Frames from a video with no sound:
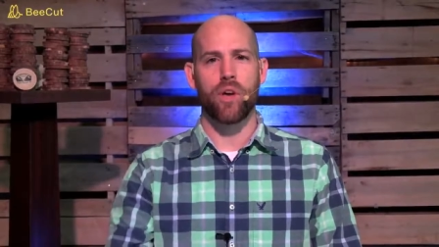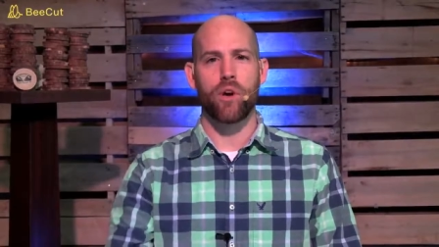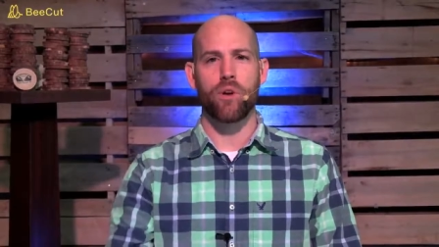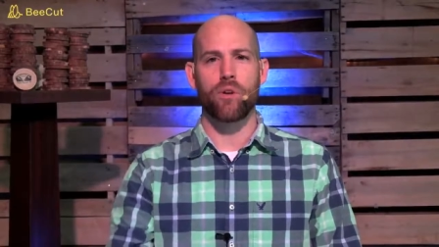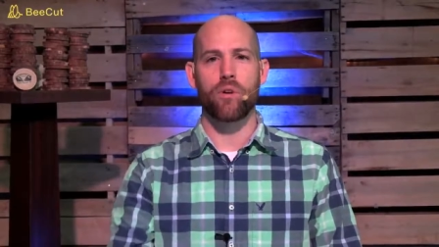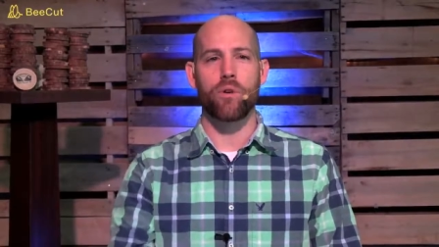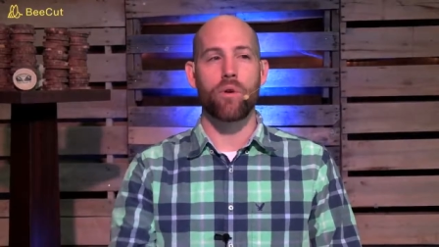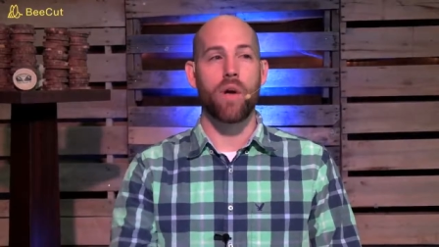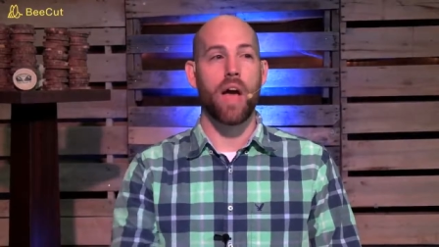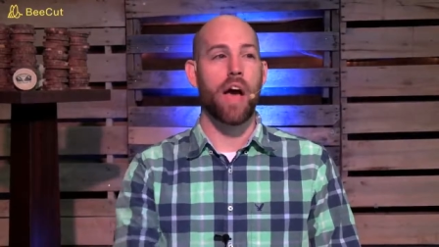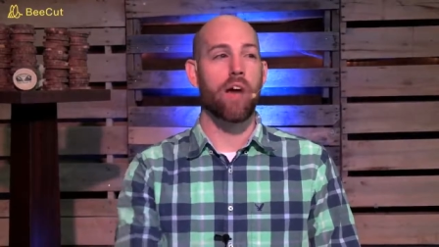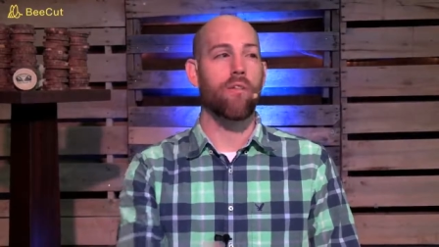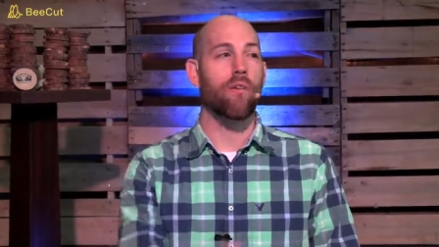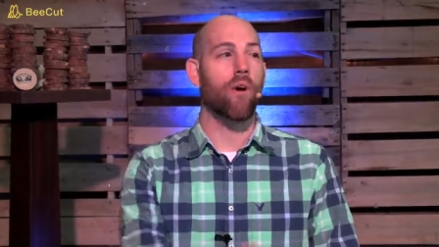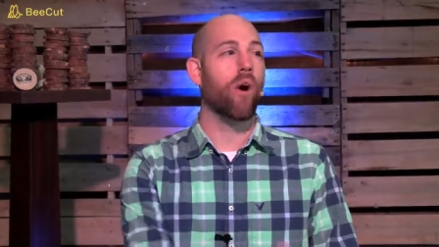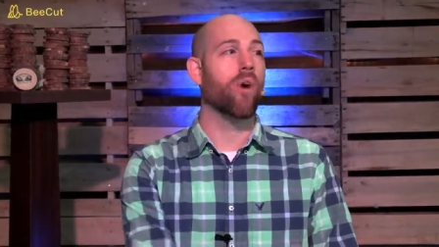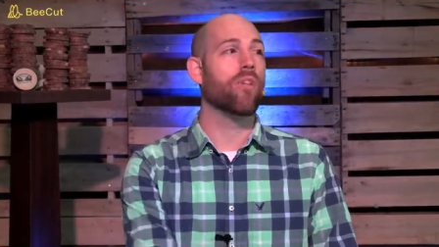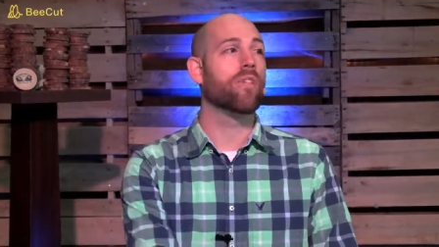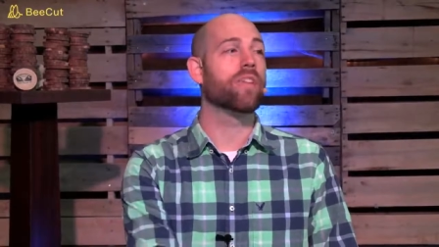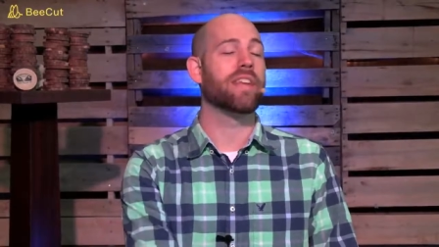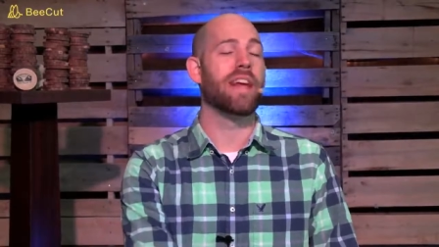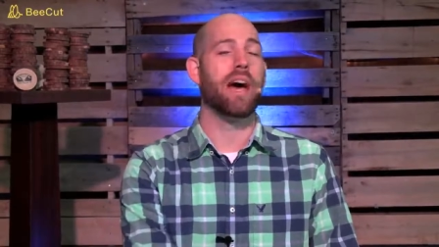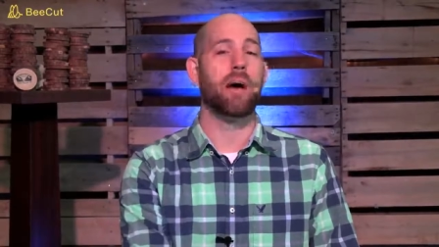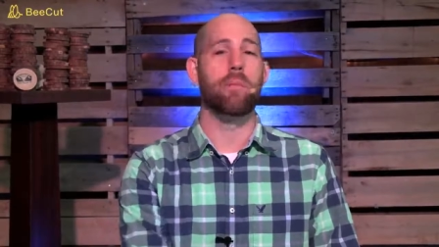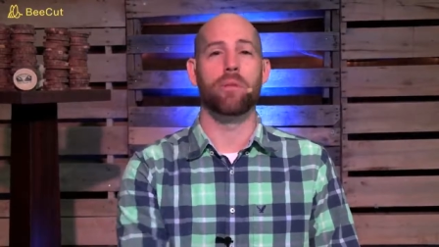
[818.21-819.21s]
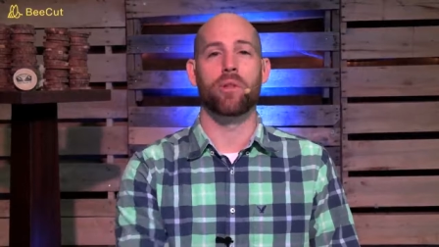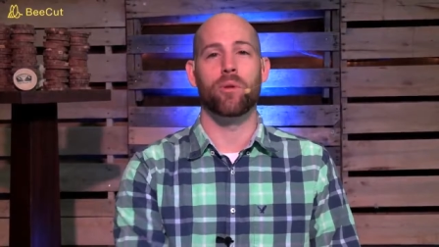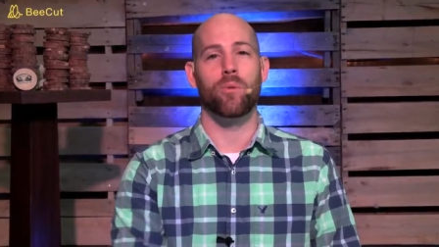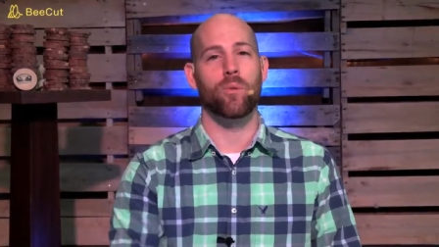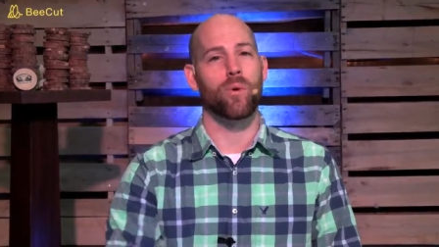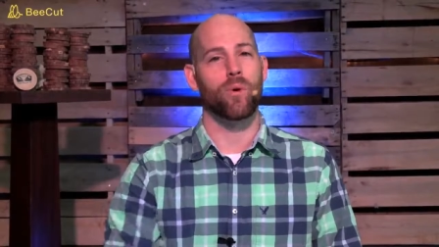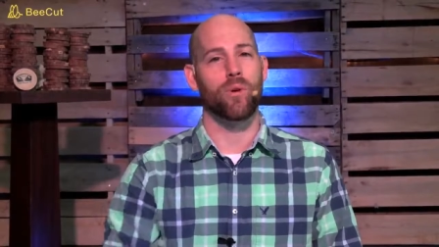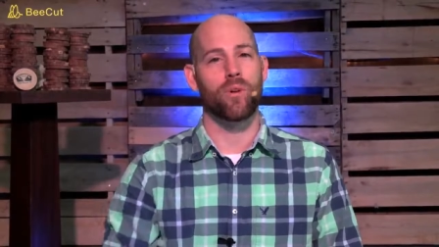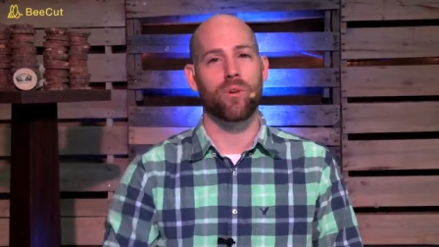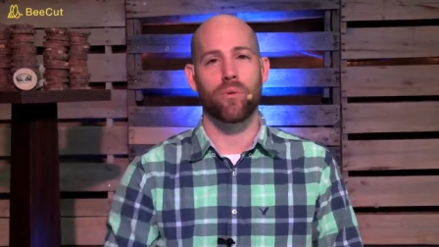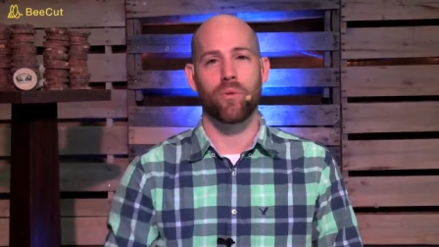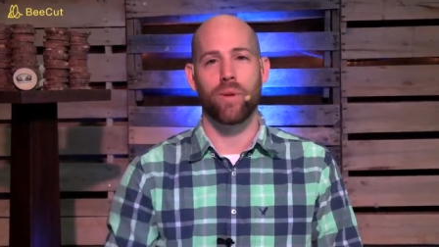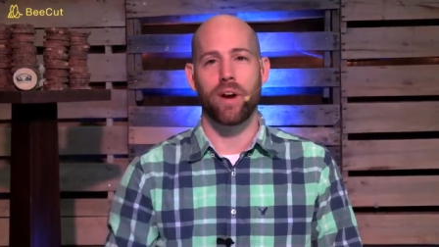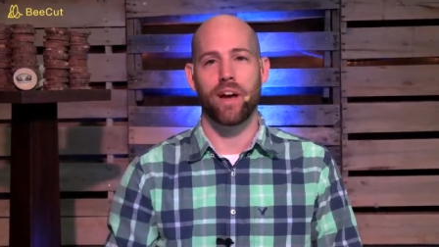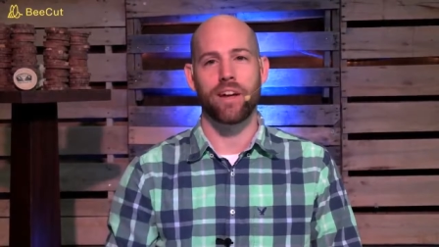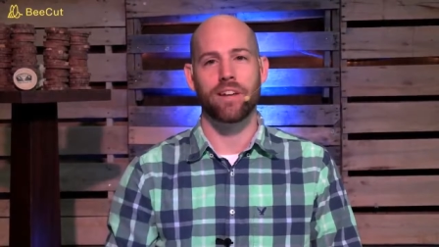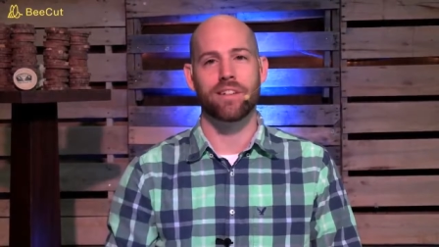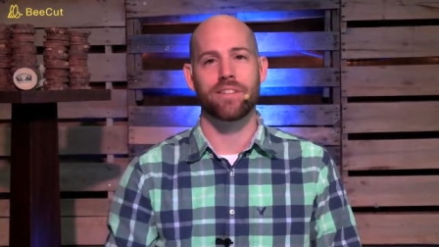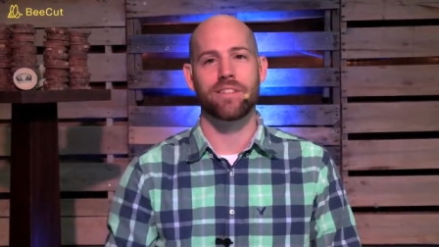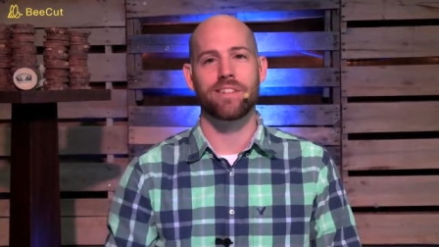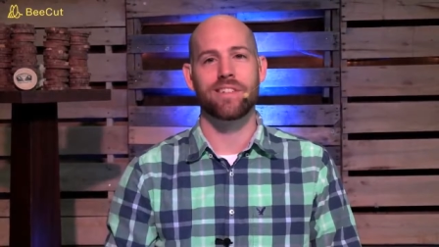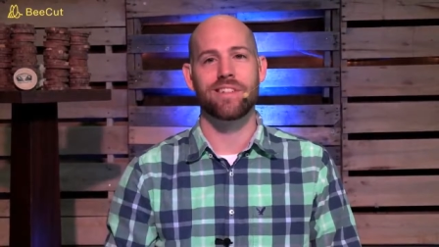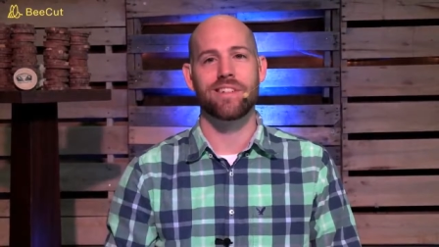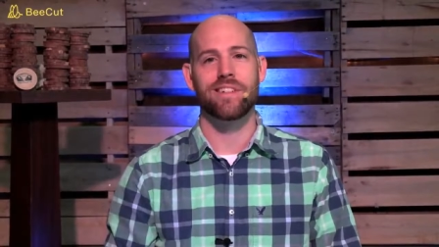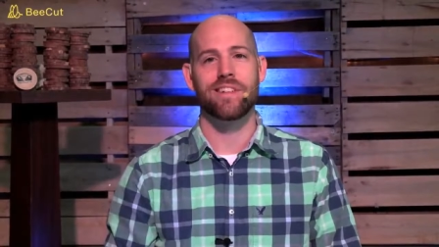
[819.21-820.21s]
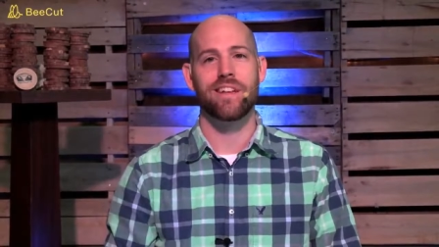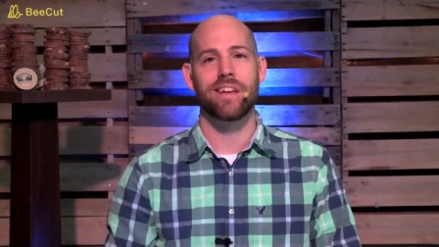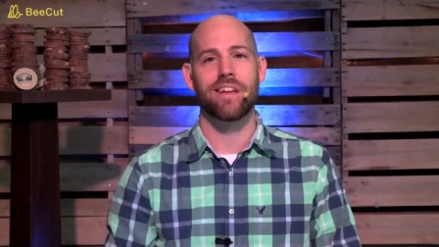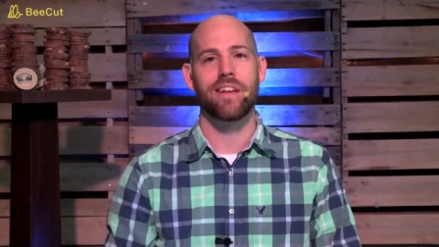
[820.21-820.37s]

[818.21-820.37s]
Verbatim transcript: you have all the time in the world to rest.